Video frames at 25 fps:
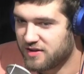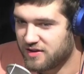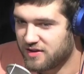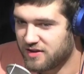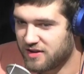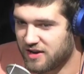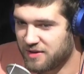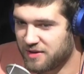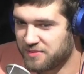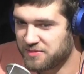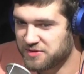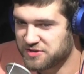
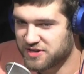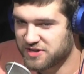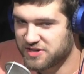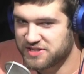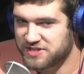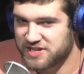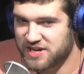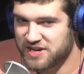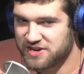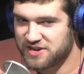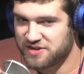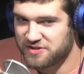I'm just going to
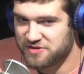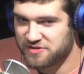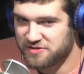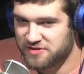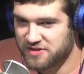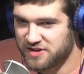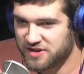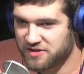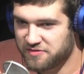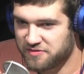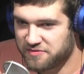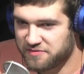say another
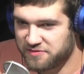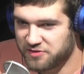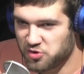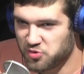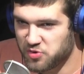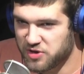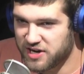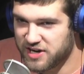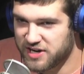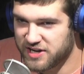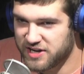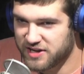thing.
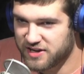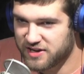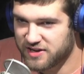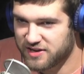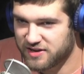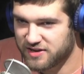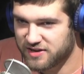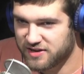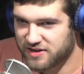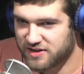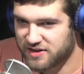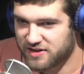Fluidity.
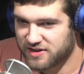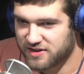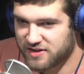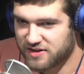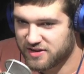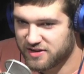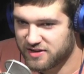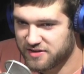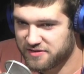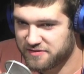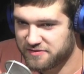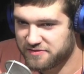
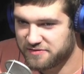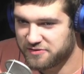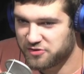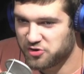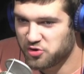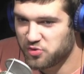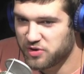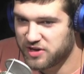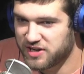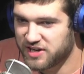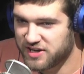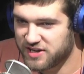
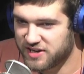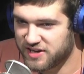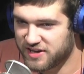Fluidity.